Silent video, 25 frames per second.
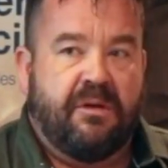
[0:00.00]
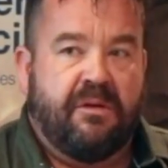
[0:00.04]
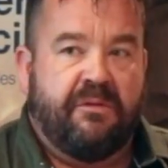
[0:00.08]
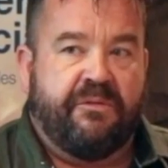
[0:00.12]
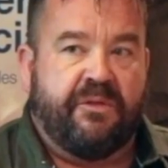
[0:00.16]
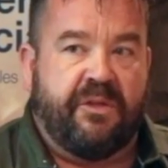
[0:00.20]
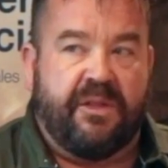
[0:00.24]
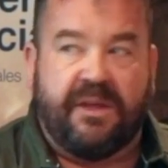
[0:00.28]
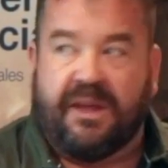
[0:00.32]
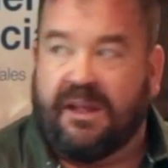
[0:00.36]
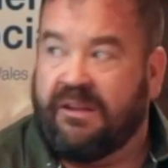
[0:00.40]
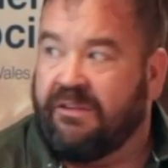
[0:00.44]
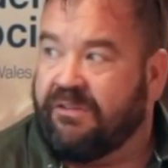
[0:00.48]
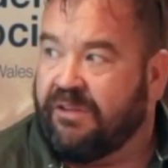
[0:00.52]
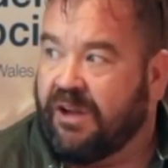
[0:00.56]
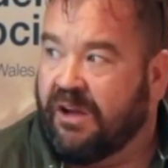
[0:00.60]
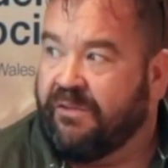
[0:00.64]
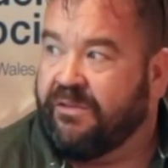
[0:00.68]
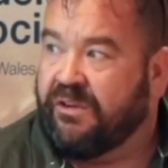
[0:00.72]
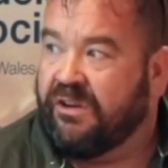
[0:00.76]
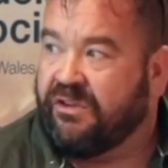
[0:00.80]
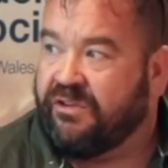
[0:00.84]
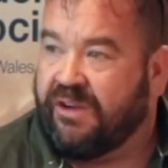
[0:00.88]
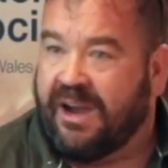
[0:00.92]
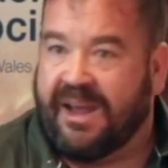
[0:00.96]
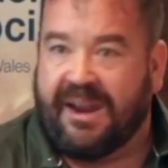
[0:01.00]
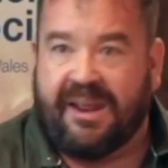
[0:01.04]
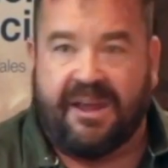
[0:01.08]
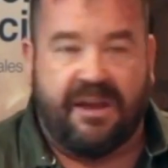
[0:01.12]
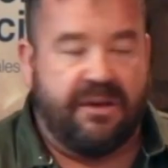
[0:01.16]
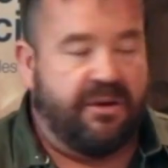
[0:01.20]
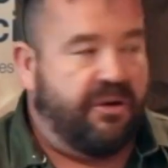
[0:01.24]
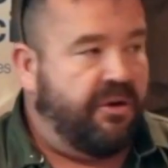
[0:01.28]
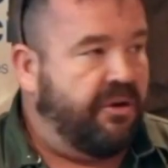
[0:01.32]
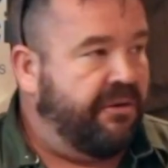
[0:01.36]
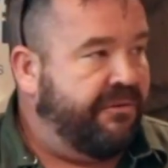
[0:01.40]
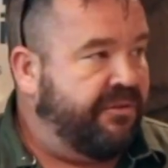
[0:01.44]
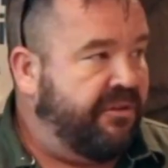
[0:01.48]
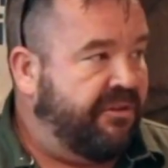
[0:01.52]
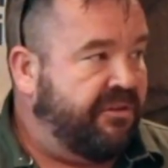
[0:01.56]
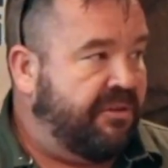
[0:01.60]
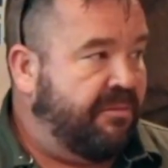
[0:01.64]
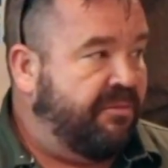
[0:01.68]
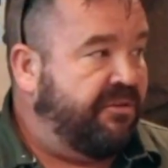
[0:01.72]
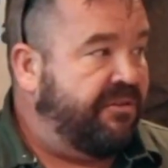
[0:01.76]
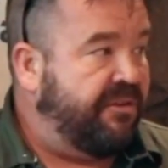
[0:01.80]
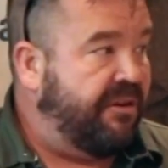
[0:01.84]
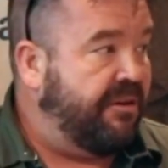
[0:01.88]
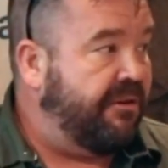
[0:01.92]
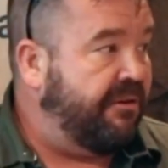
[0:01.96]
for the insolvent trading of the
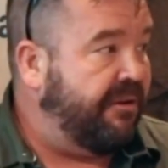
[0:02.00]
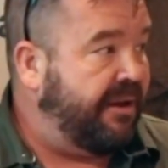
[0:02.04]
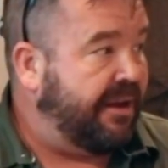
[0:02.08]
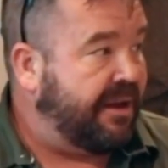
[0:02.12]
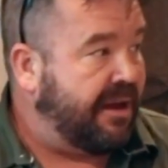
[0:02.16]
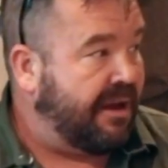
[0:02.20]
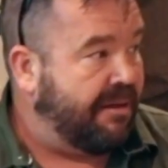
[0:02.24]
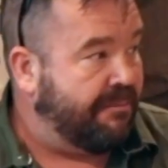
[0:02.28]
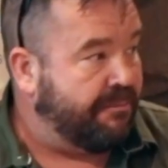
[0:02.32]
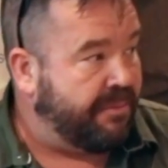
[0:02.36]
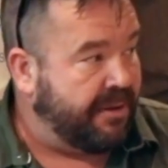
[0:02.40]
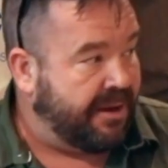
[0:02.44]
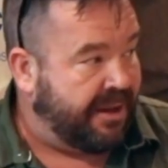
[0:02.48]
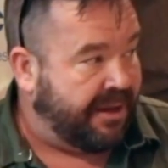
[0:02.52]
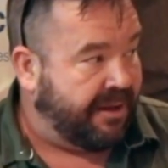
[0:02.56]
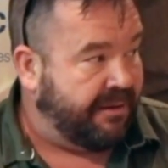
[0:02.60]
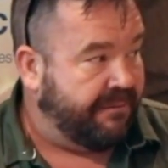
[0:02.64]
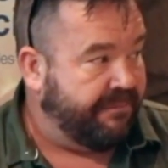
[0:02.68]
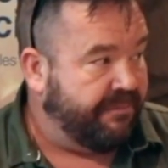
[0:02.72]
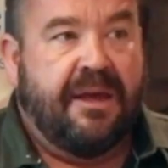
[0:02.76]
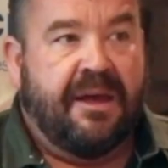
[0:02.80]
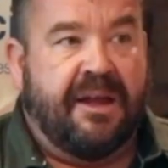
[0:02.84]
subsidiary company.